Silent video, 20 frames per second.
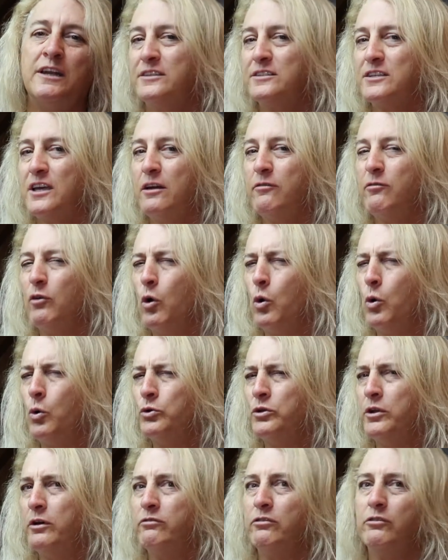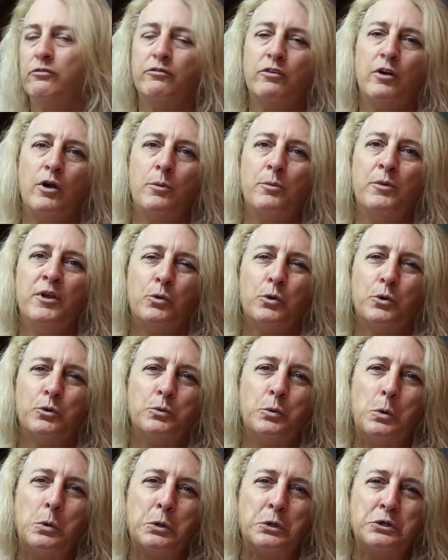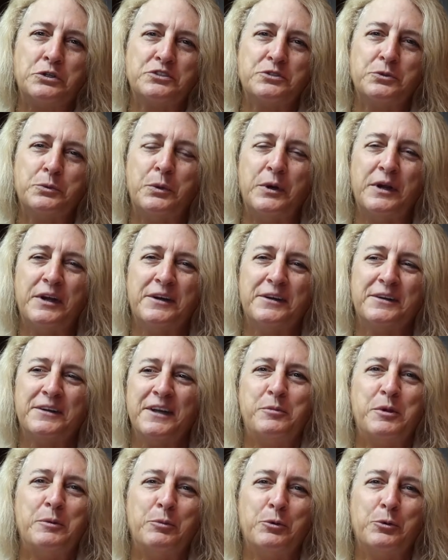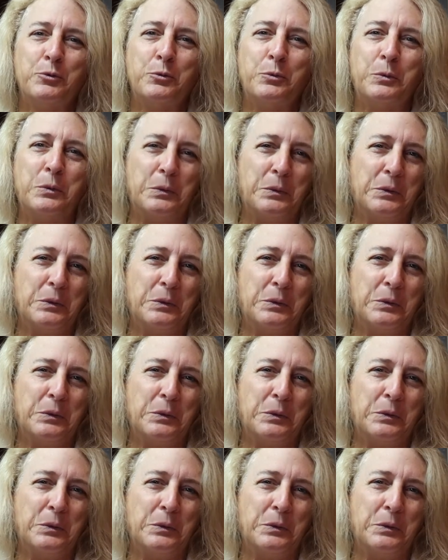That's kind of a holdover from World Wars, where people